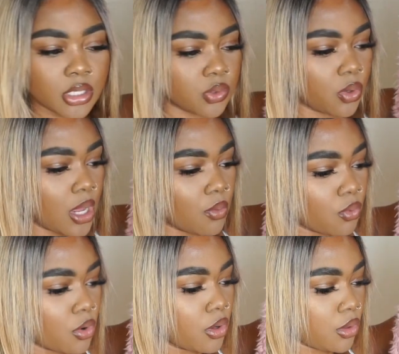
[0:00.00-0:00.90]
this one. I
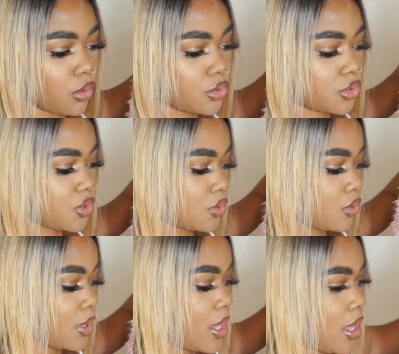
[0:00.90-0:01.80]
wore those
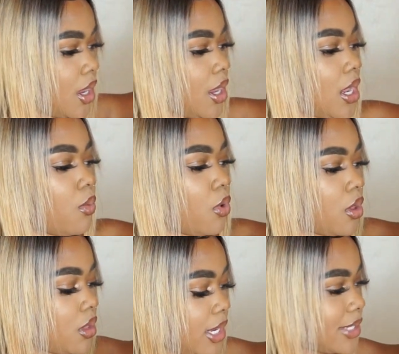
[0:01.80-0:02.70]
two and I
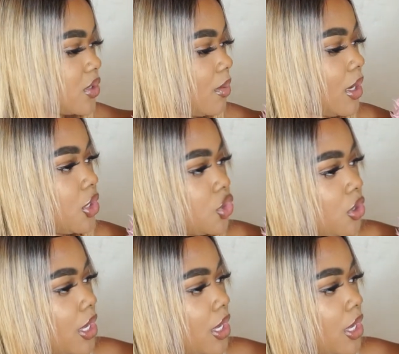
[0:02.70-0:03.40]
wore the next one I'm about to show